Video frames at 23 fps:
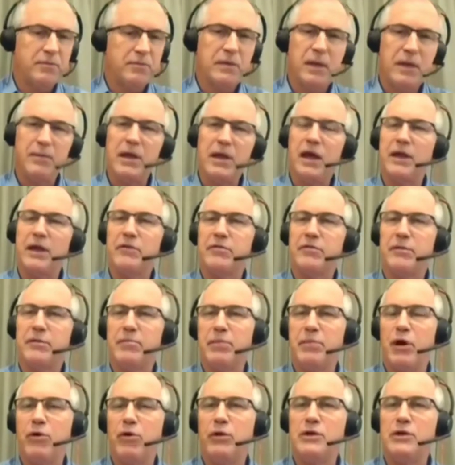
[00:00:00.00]
coming out of the
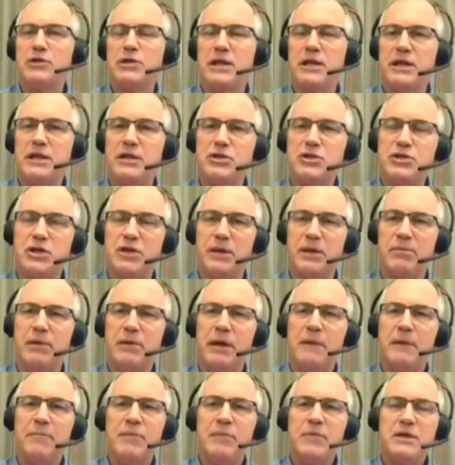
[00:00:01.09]
Polish
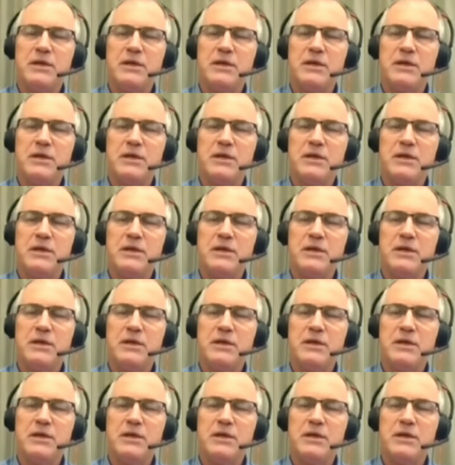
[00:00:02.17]
leadership.